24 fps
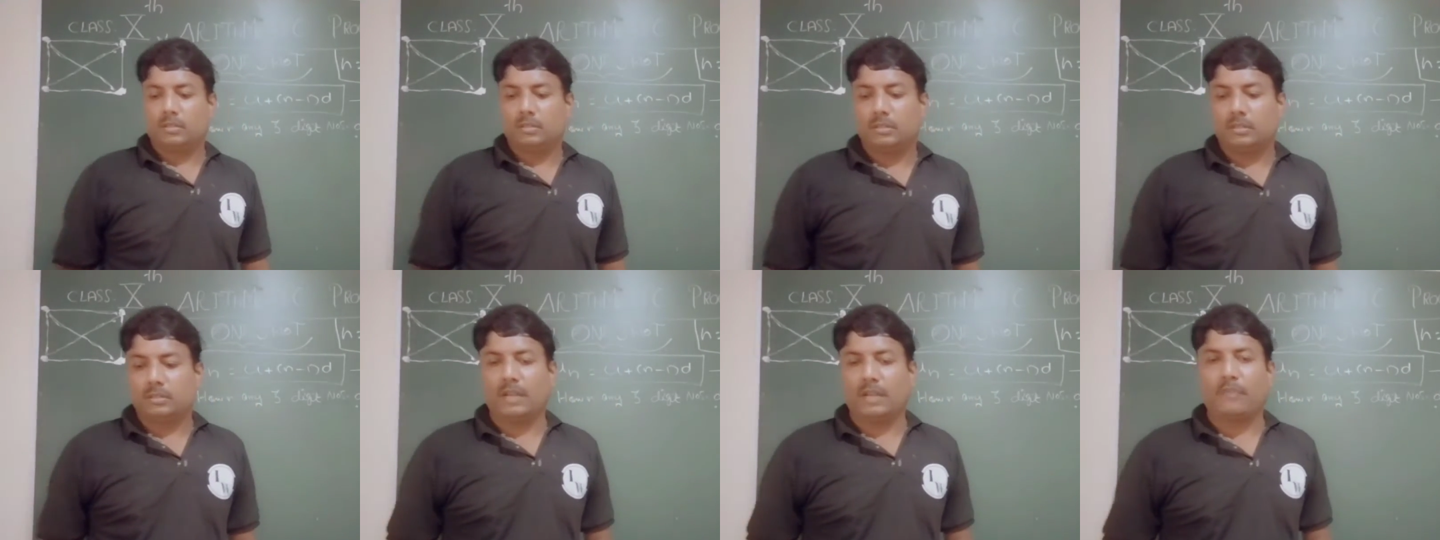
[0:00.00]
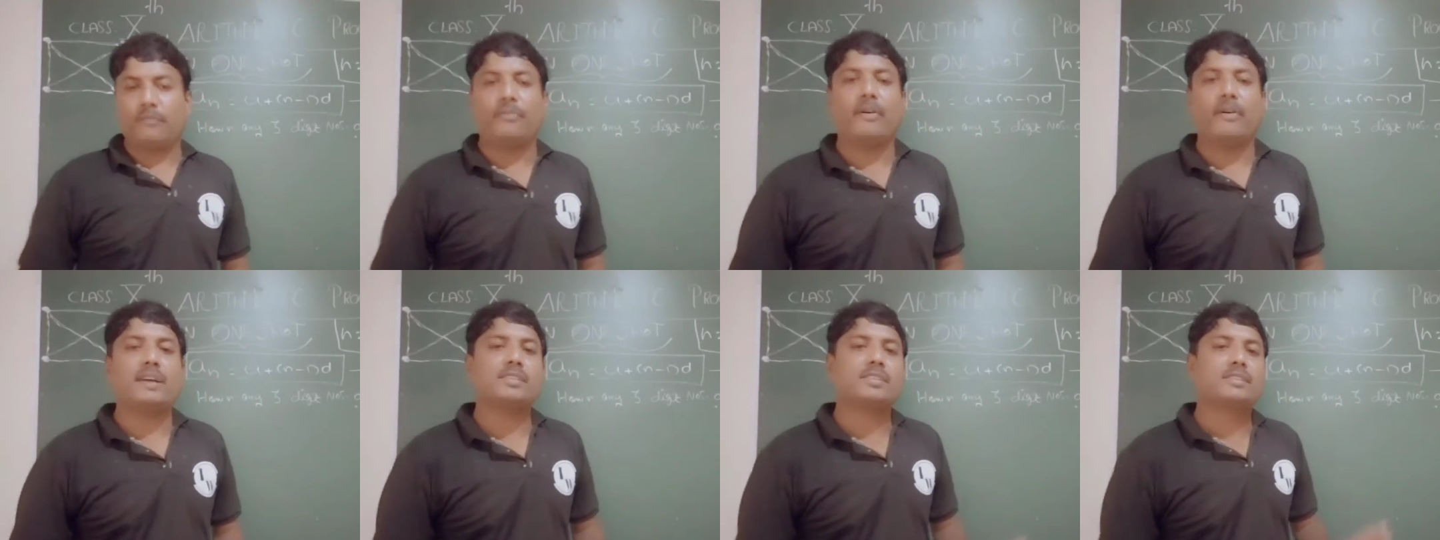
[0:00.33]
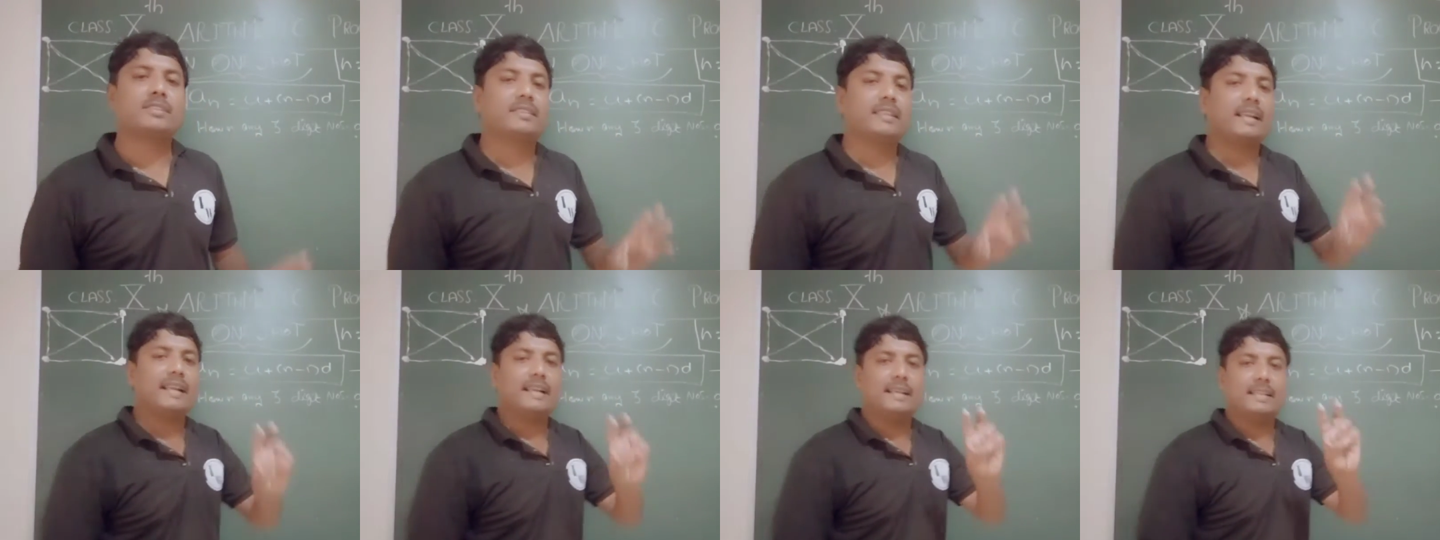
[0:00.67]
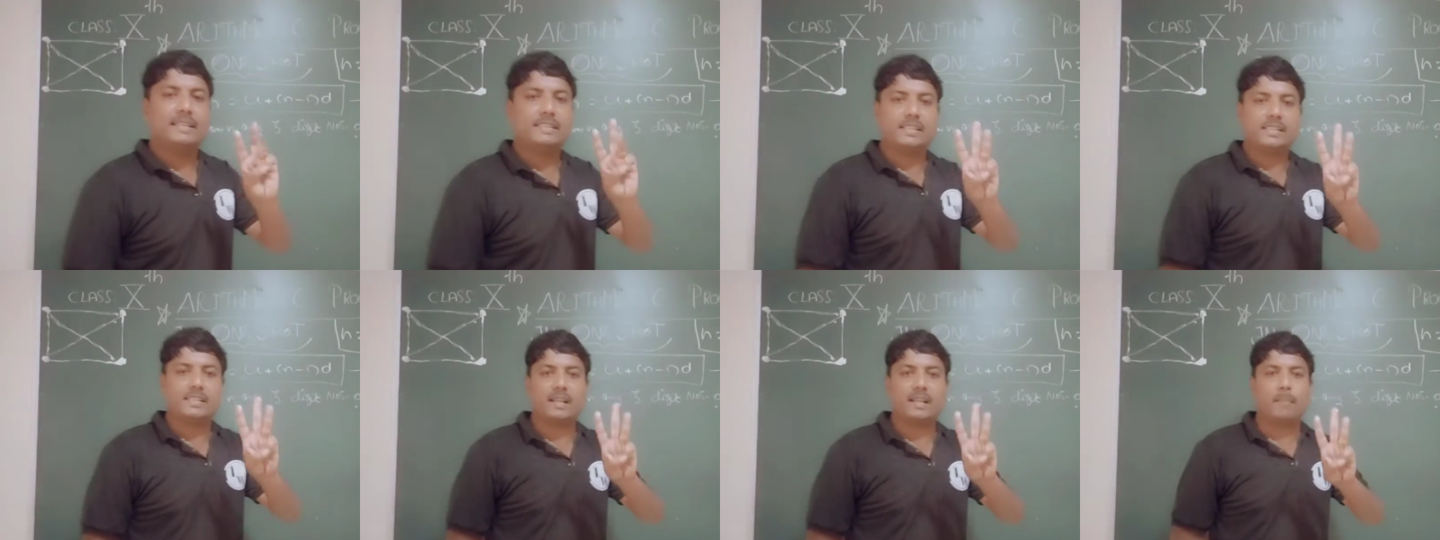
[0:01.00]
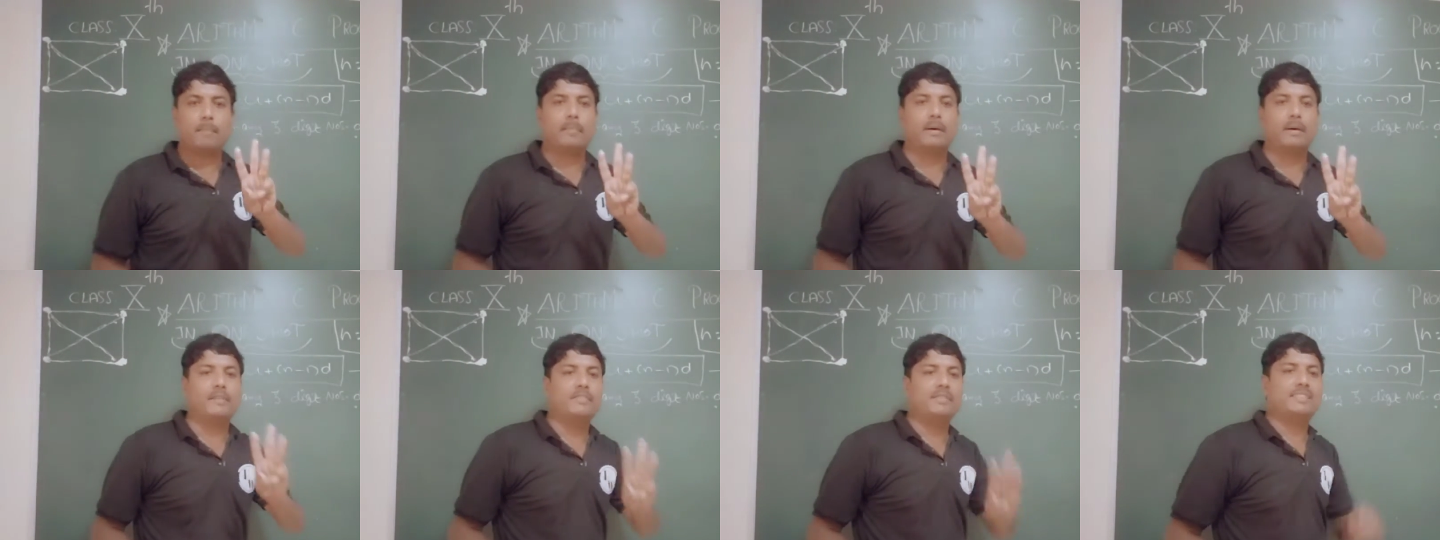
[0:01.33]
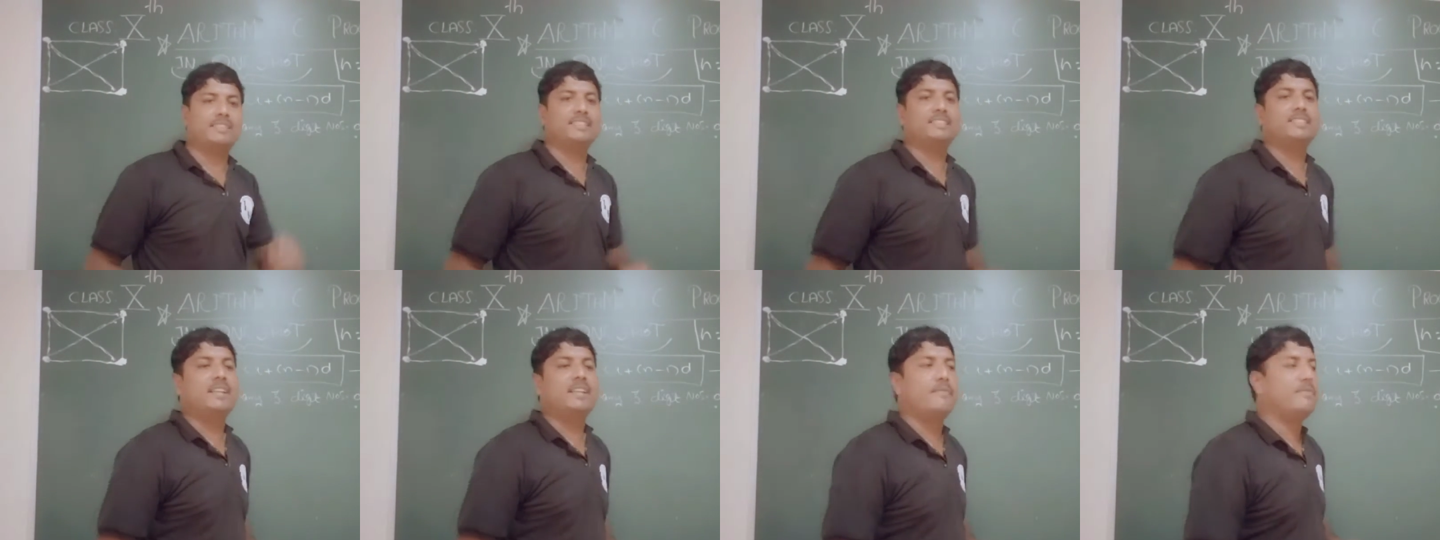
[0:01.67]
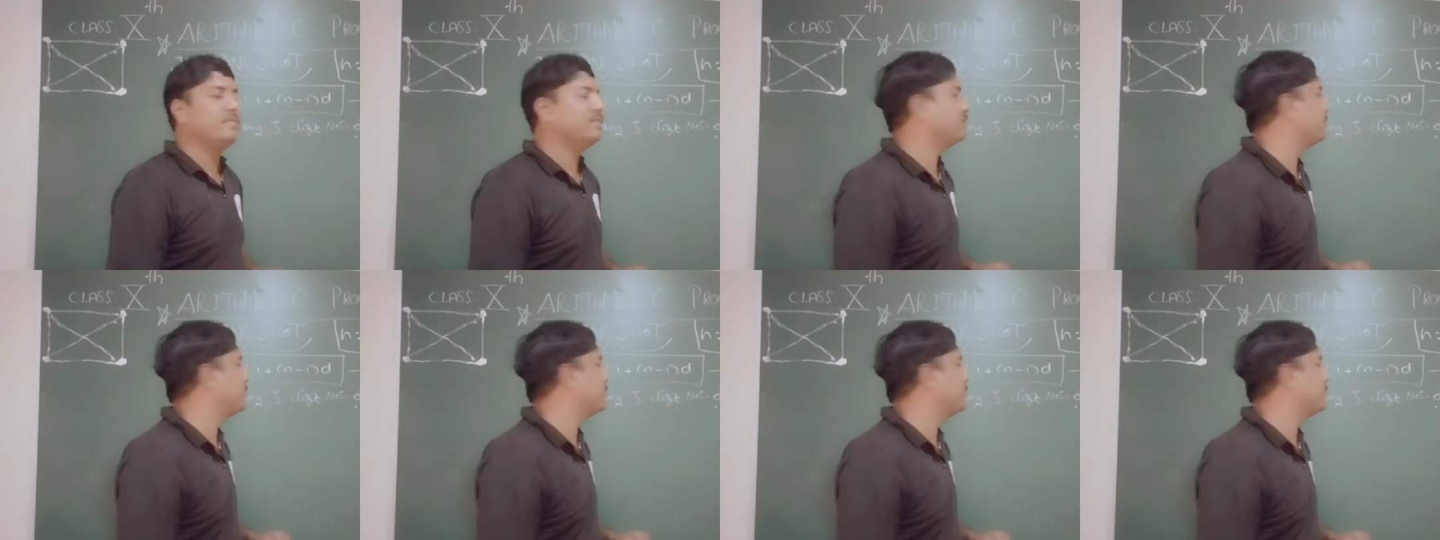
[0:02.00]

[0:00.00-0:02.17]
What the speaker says: the first 3-digit number which is divisible